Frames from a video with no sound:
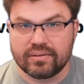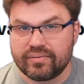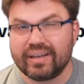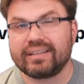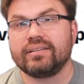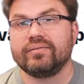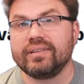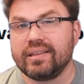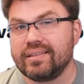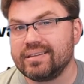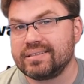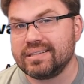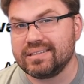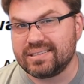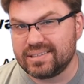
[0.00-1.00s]
Effectively,
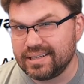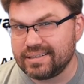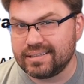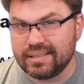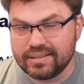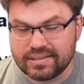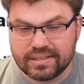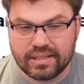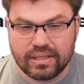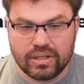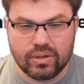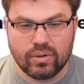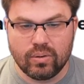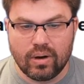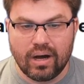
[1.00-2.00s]
this is sixteen C
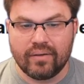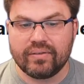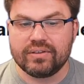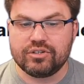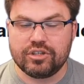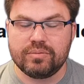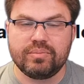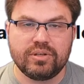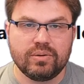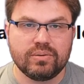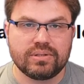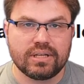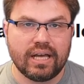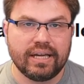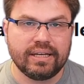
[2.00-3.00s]
U on the G P U
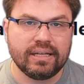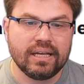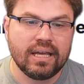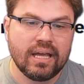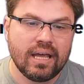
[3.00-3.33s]
side.